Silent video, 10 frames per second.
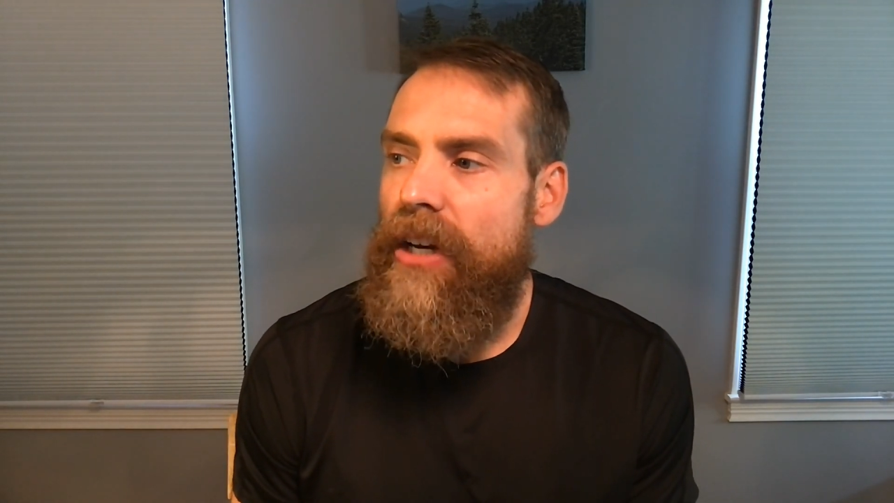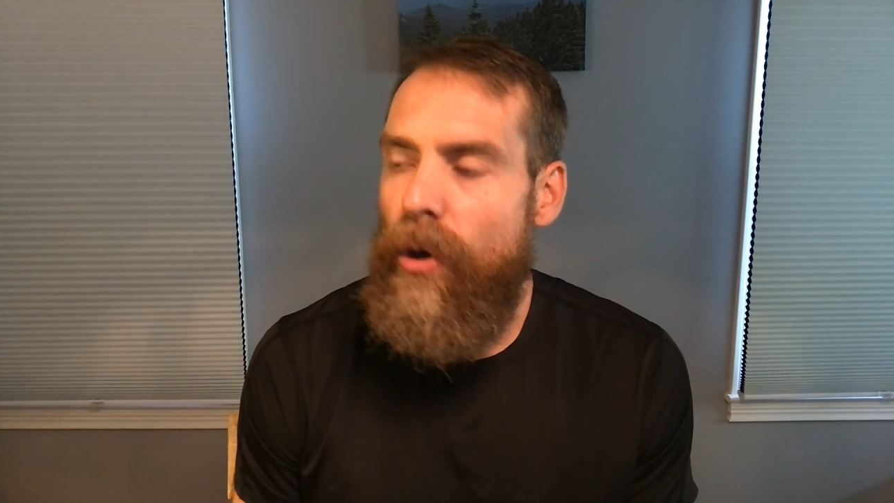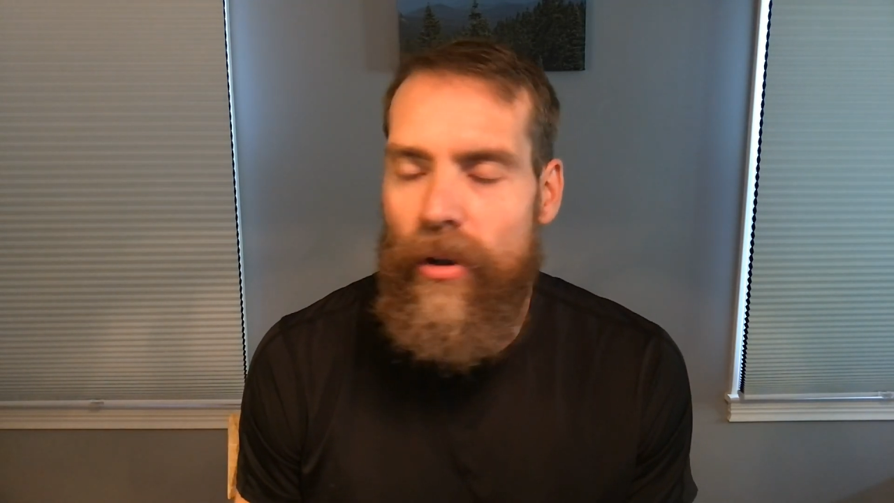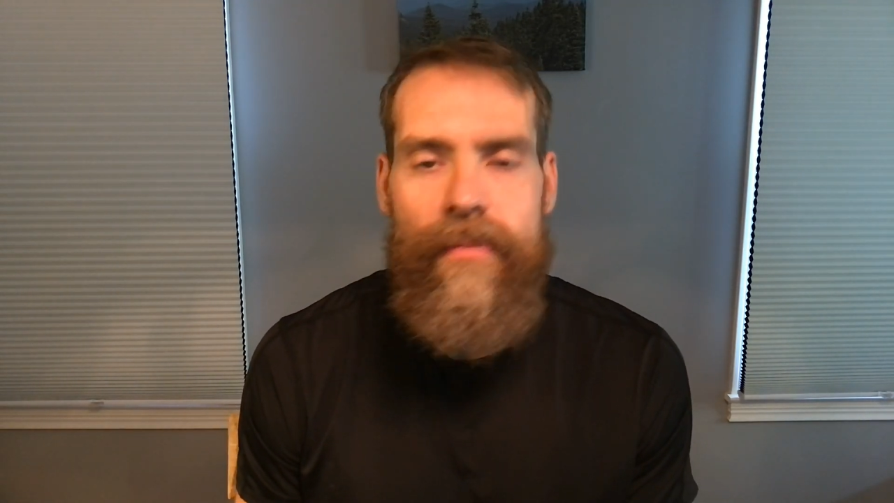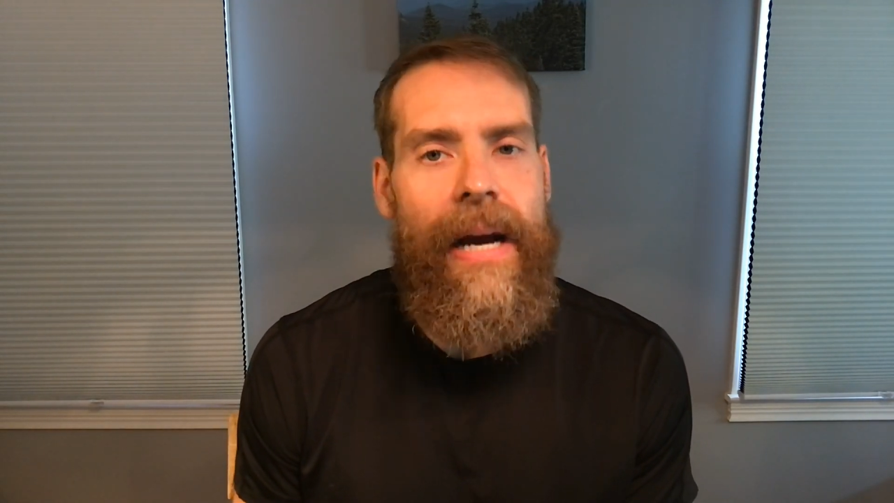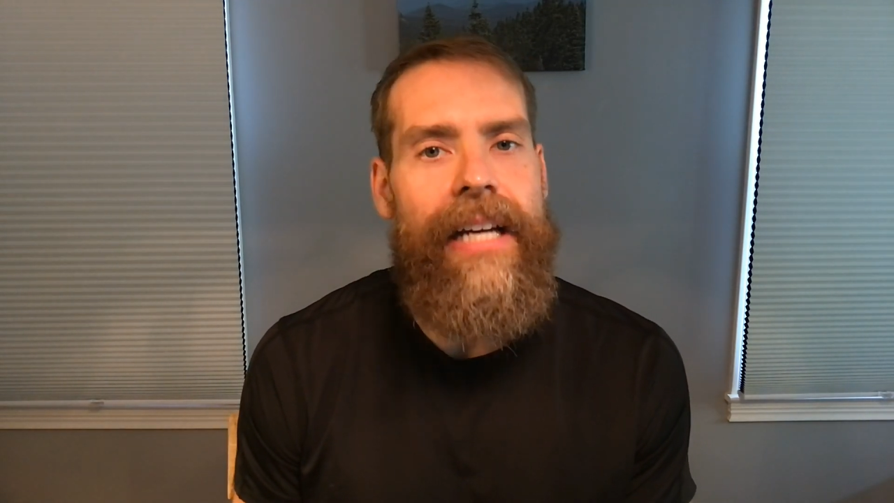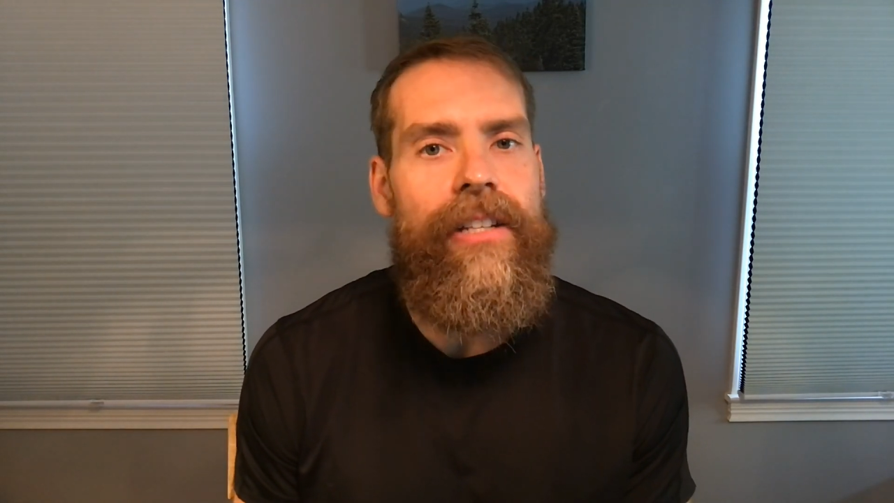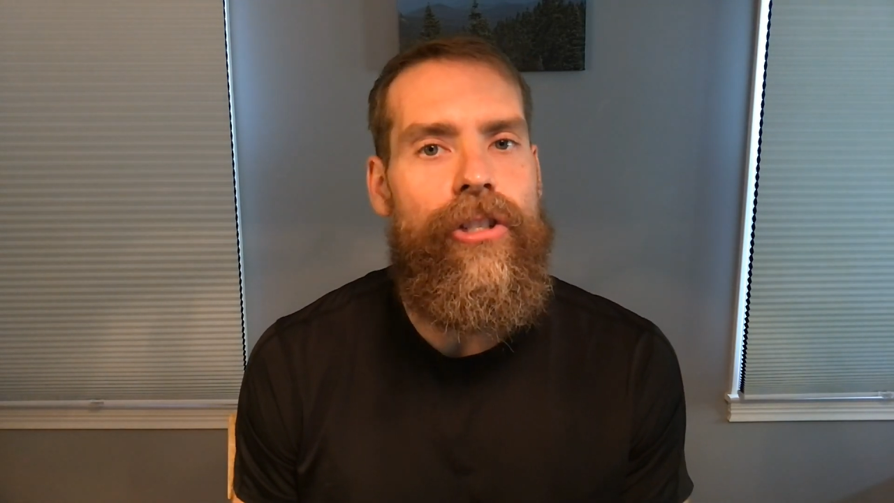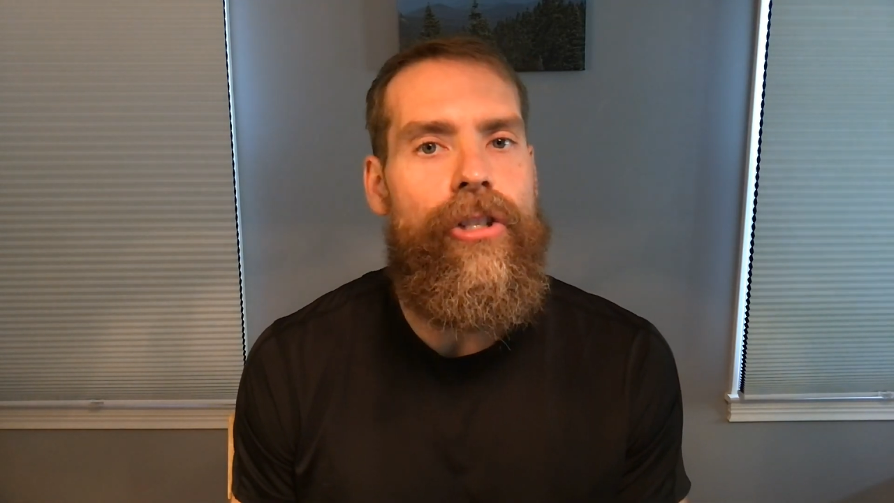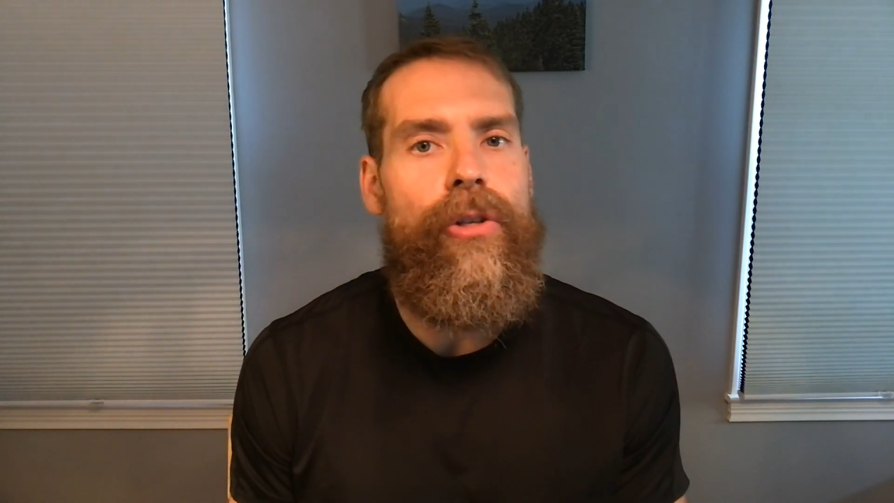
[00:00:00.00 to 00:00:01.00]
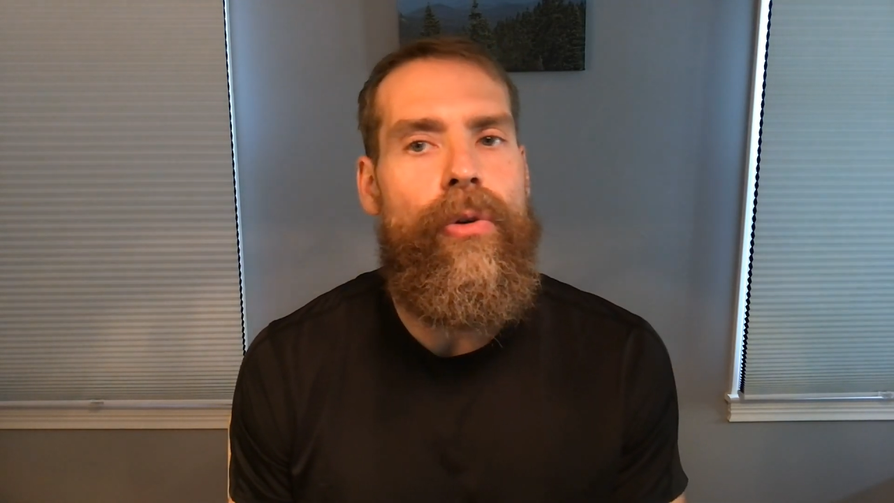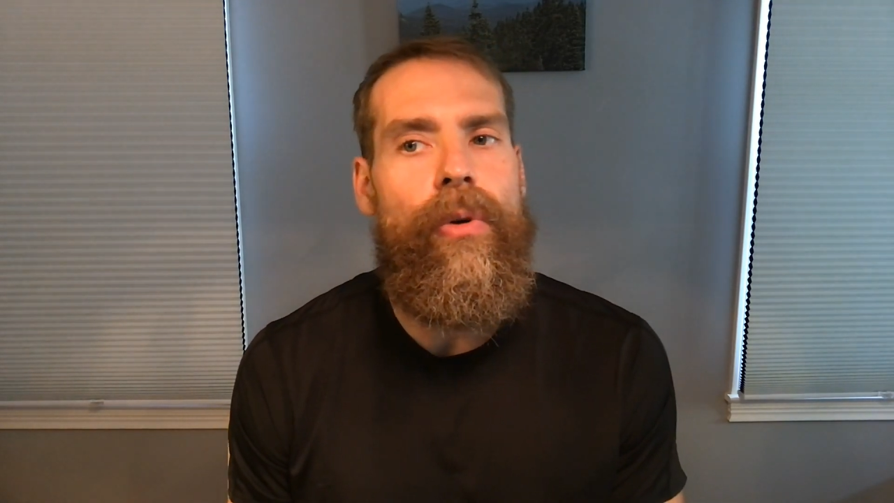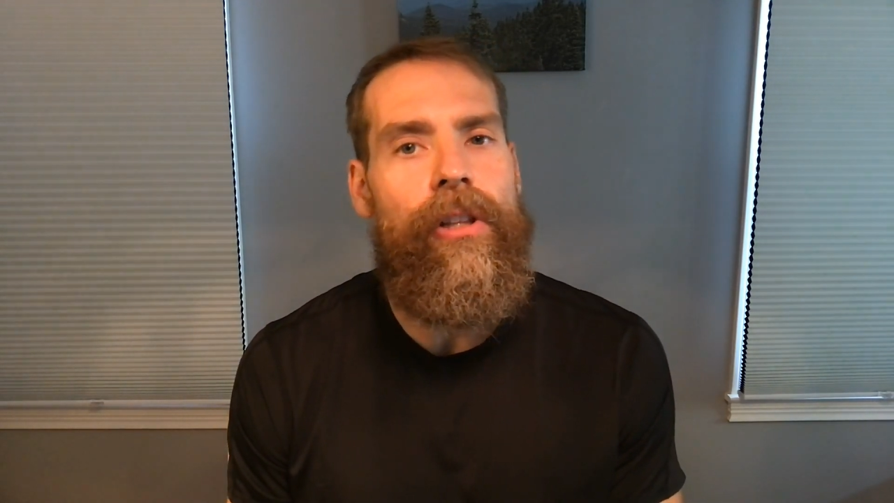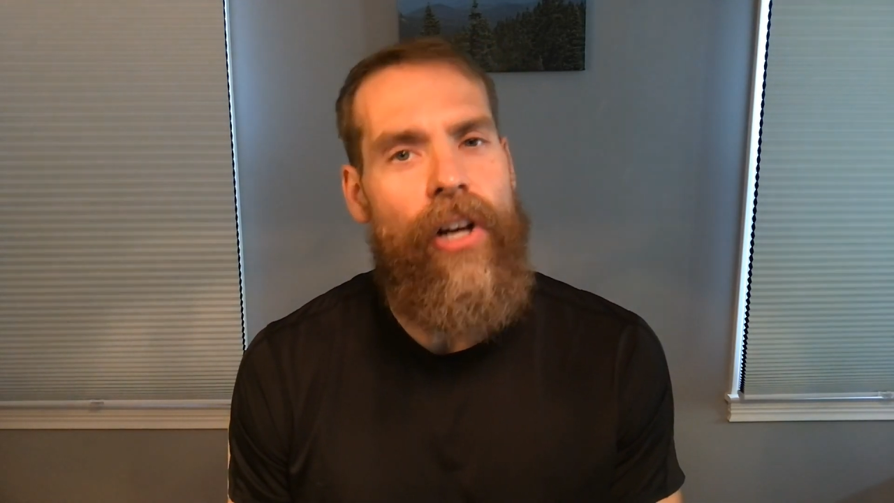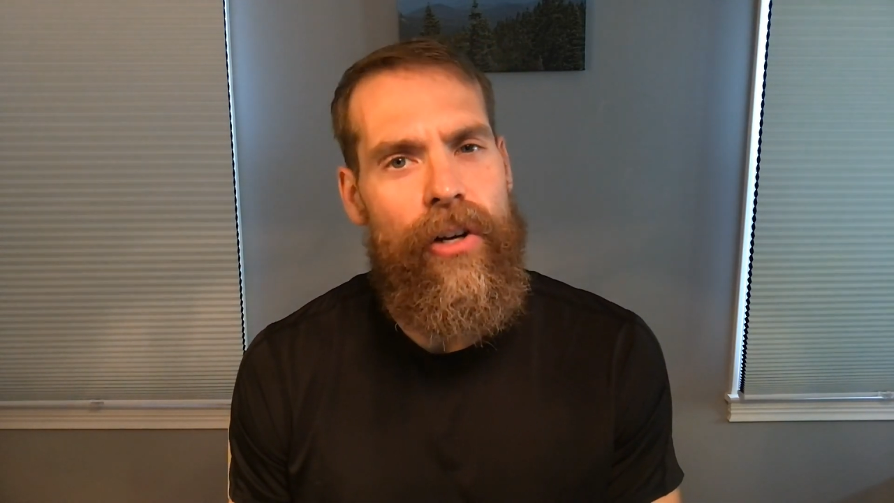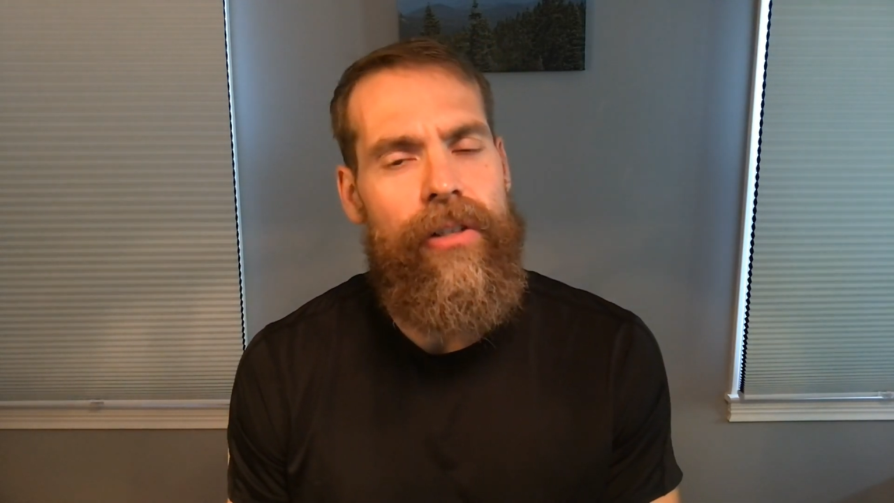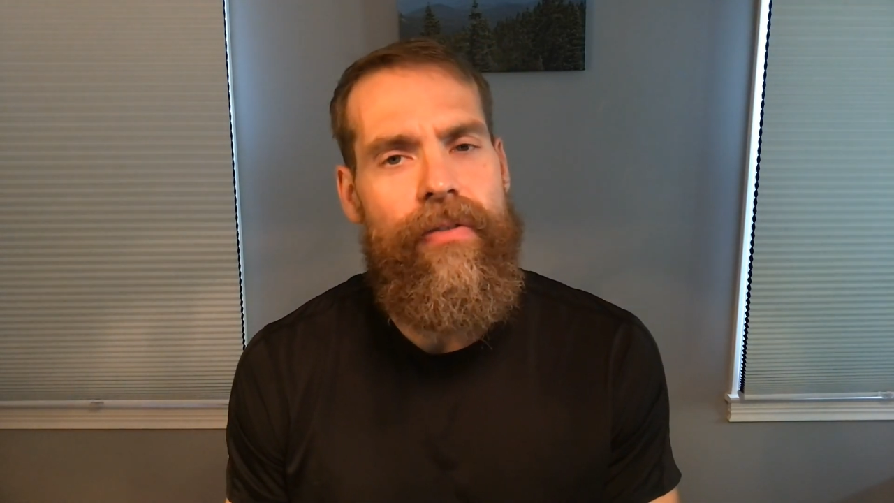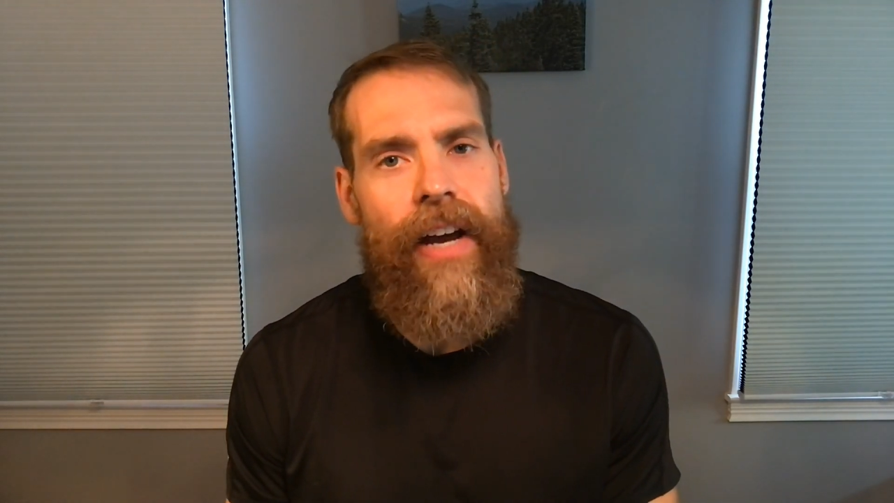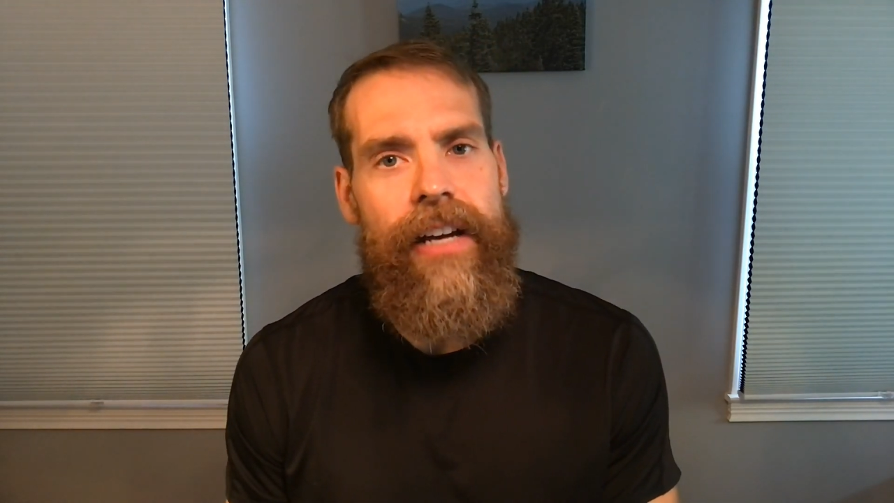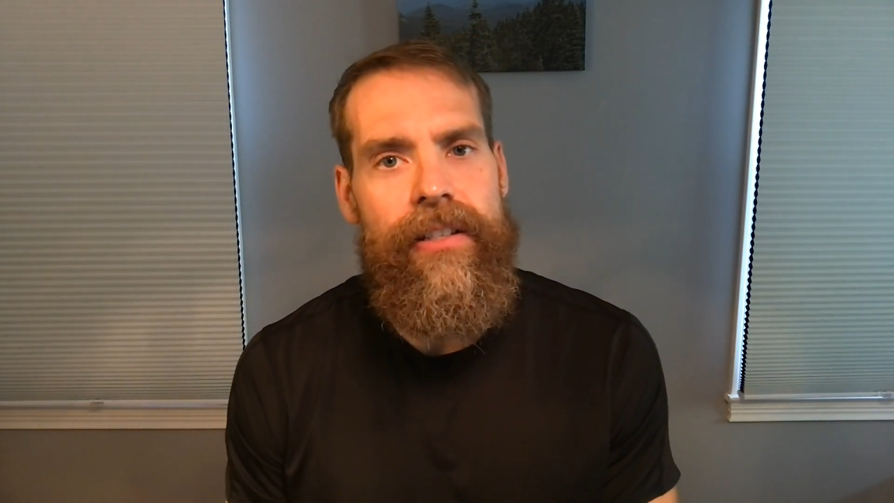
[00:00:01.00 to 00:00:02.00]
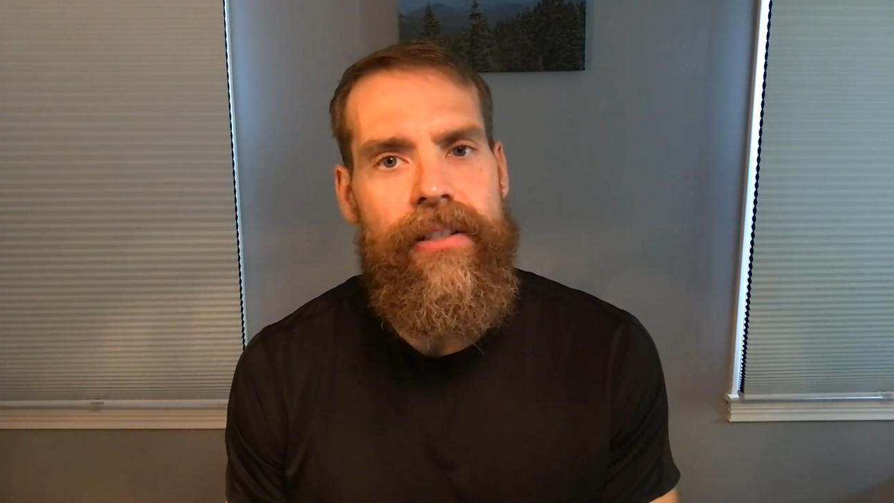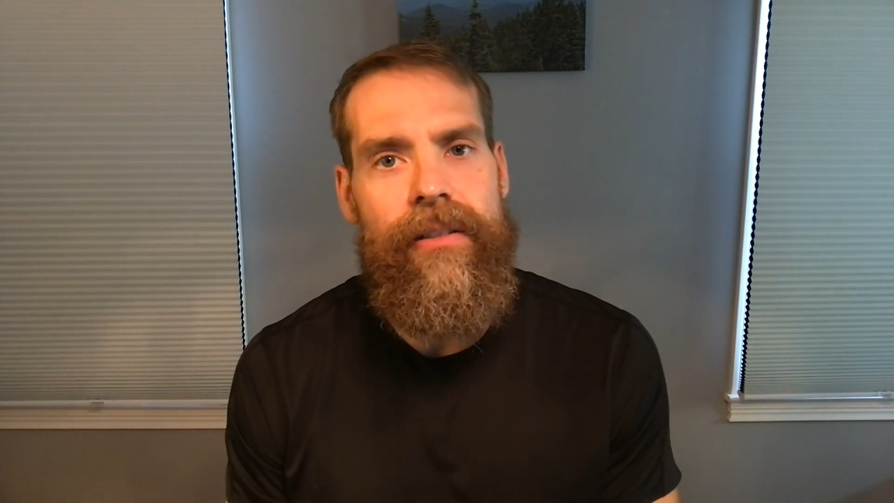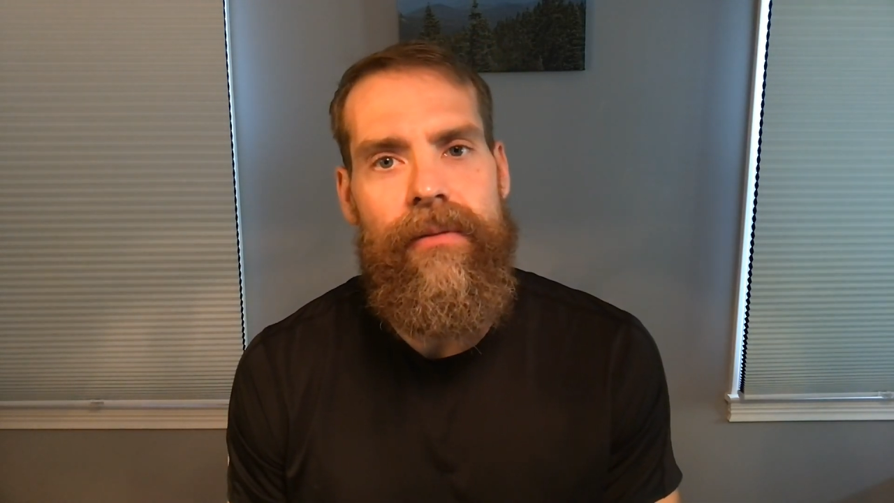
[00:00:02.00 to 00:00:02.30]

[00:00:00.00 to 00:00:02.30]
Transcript: goal of mine is to do longer fasts.